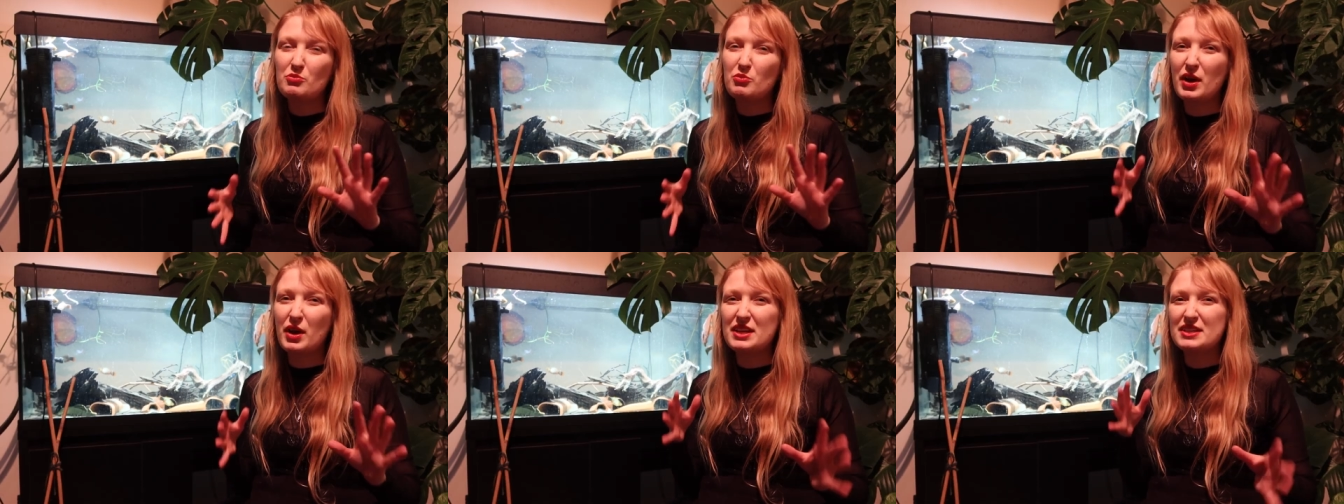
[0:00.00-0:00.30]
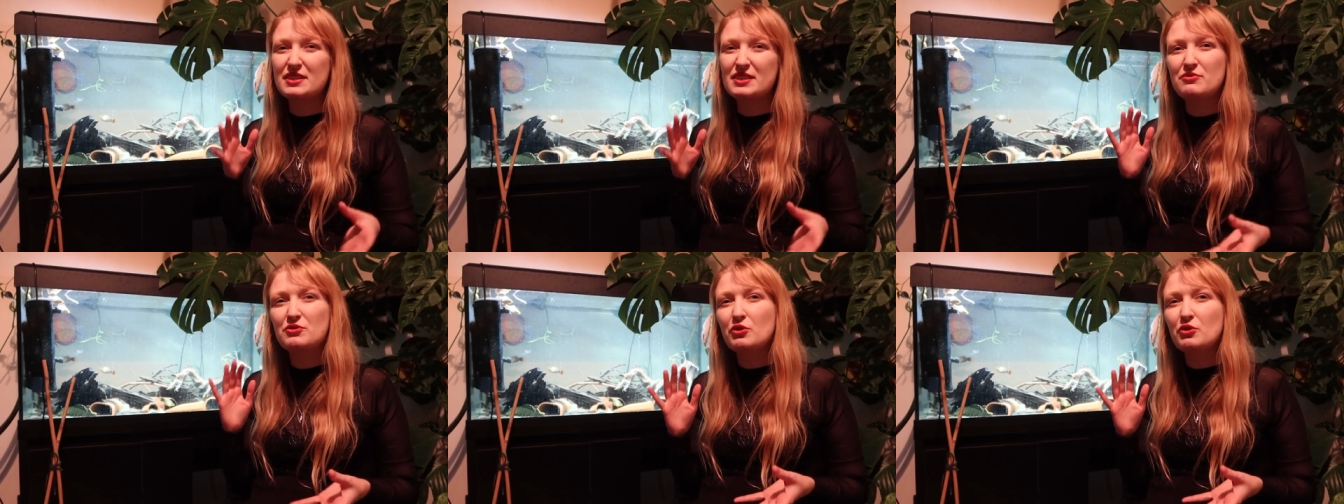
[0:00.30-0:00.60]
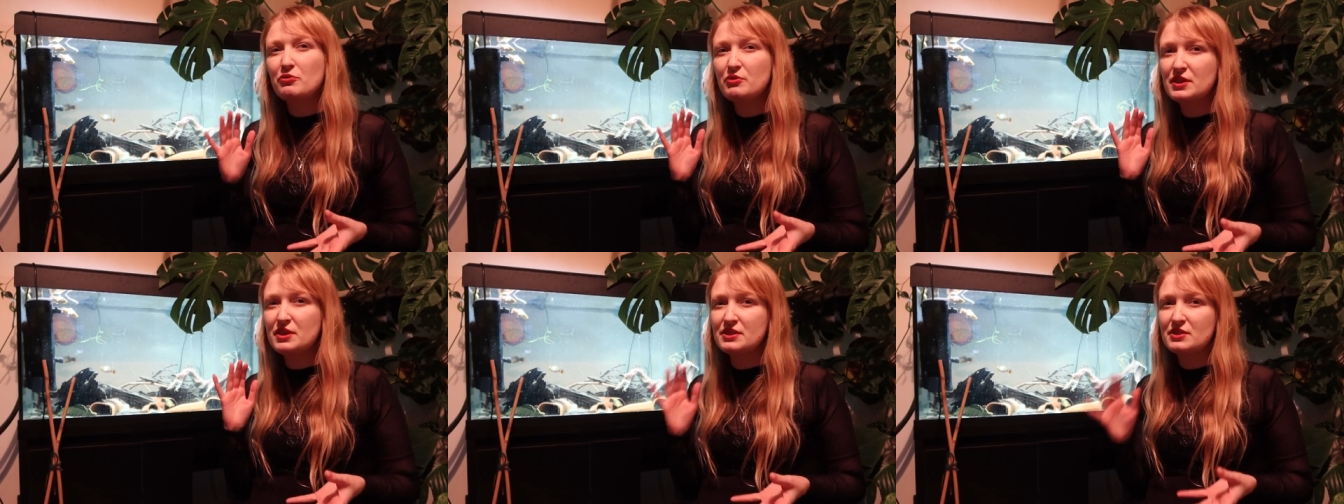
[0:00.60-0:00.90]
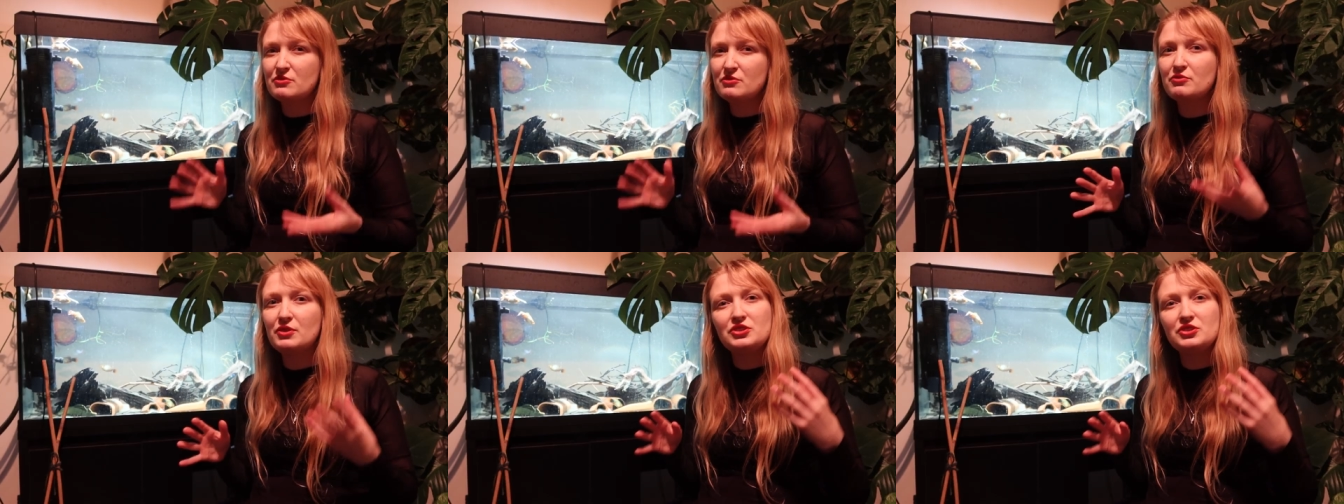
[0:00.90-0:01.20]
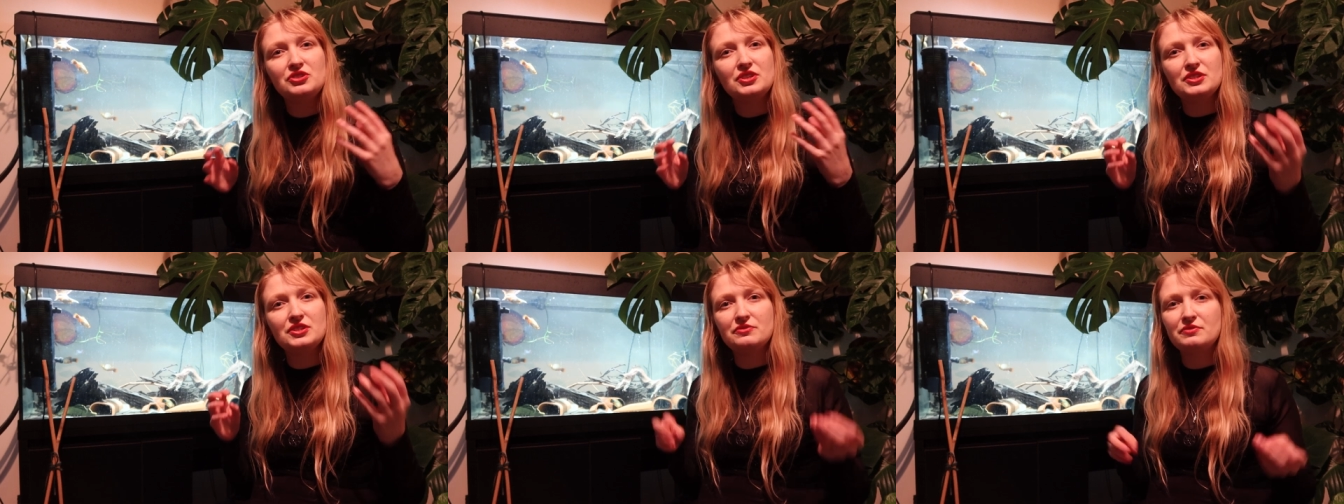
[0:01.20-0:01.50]
Whereas if you're feeding
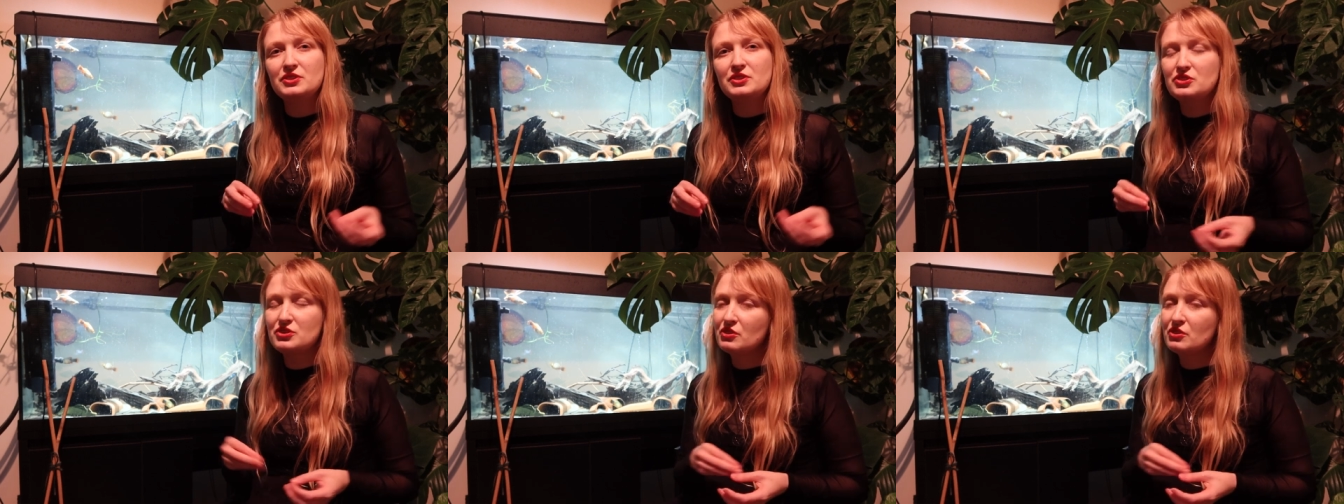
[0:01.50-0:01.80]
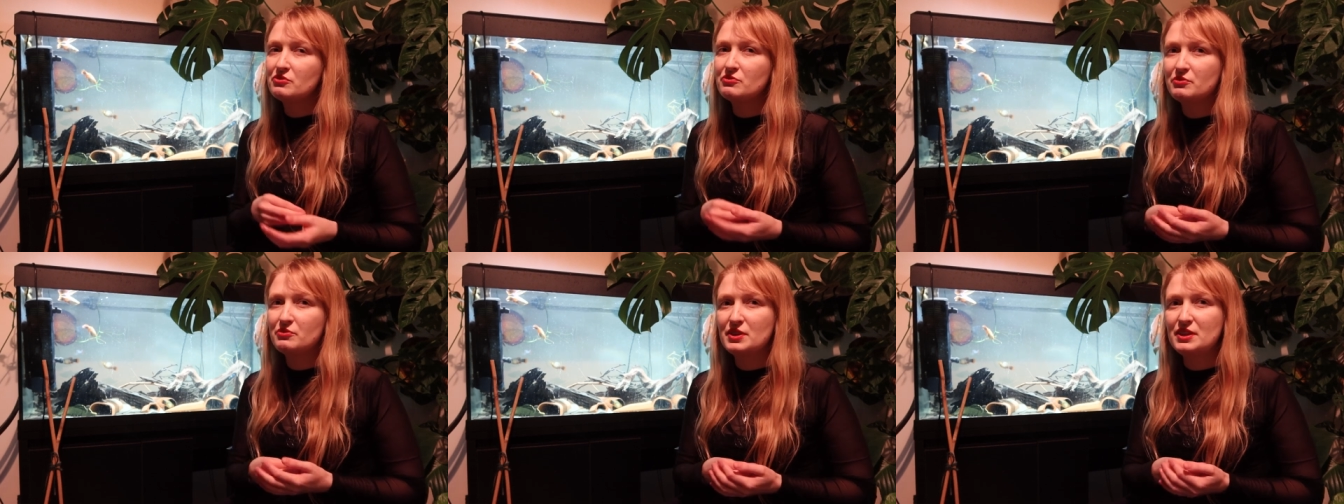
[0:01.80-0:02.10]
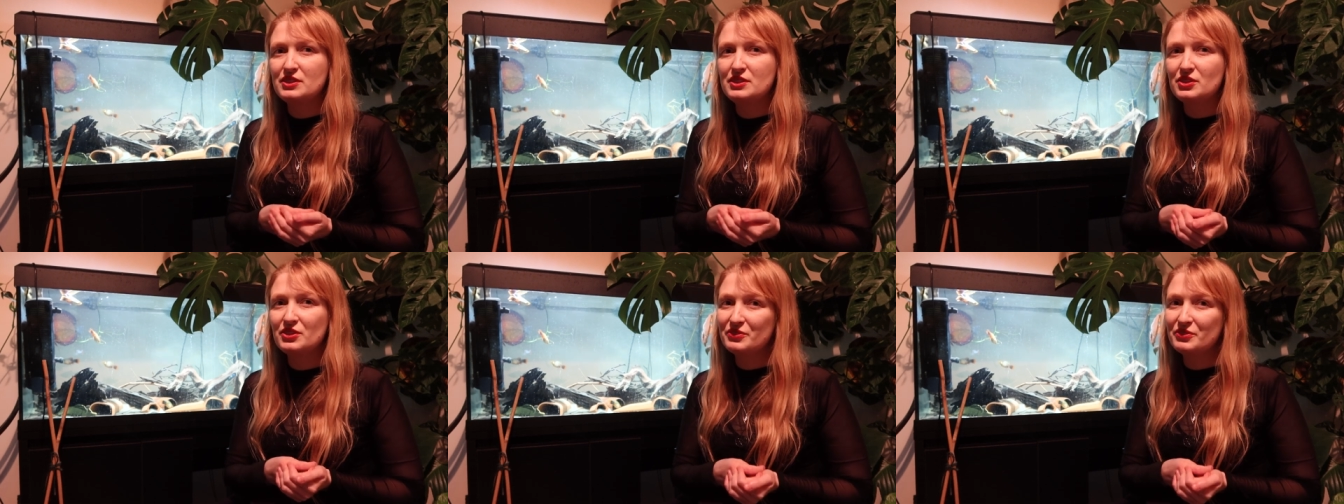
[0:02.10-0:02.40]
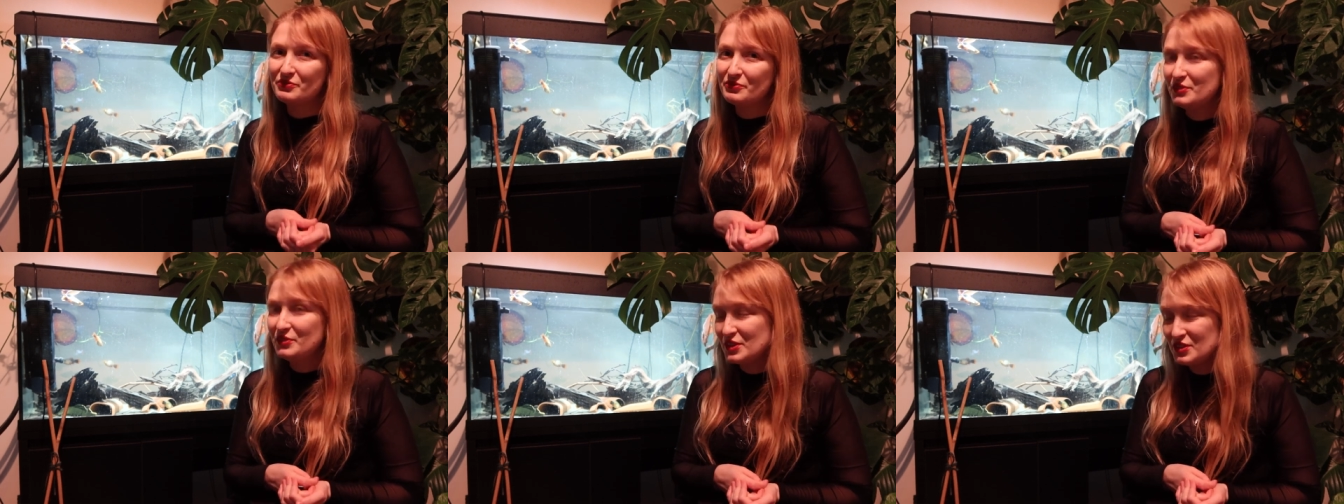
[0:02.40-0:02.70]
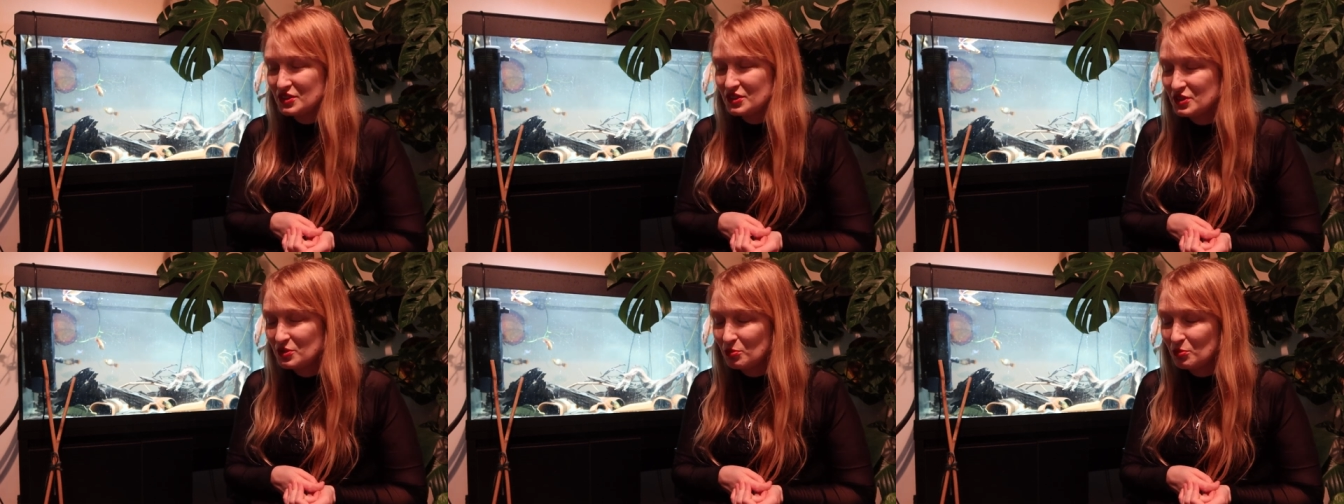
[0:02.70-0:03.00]
fish, these fish don't feed on
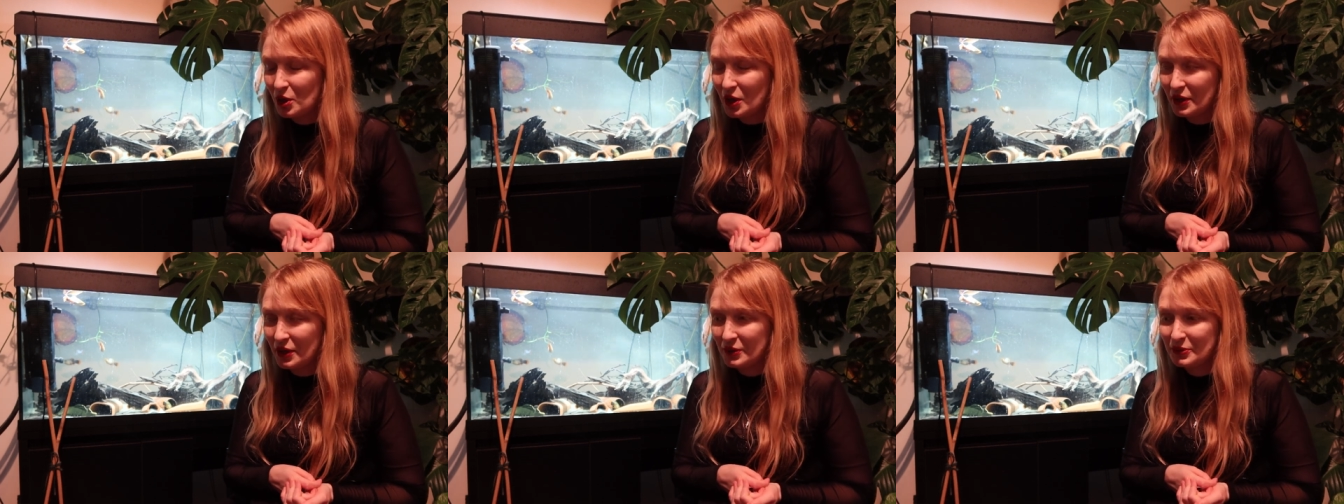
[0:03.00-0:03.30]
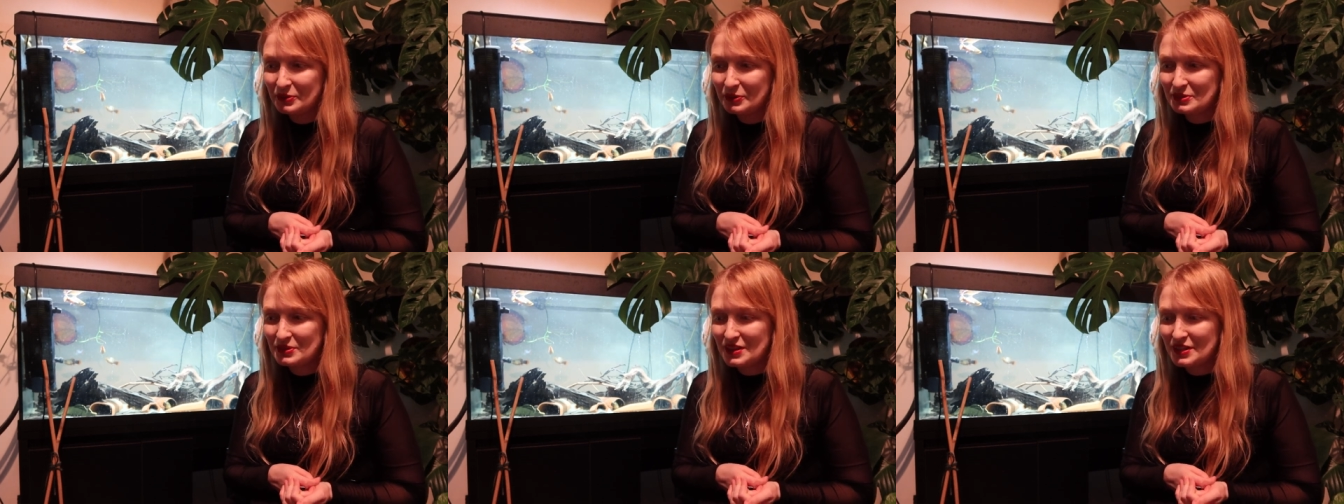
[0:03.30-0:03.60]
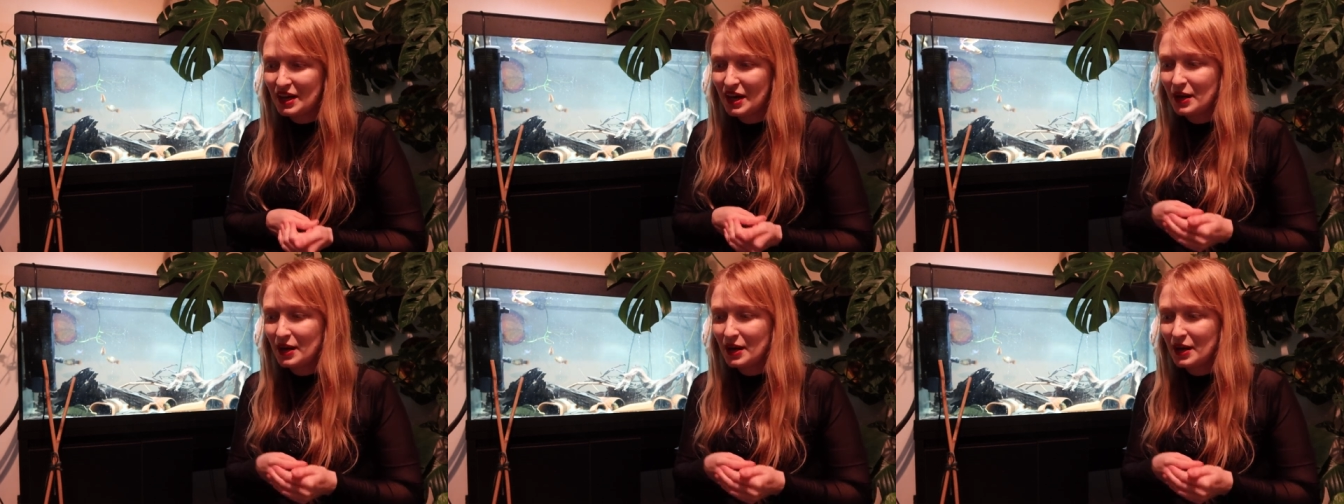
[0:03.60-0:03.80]
fish in the wild.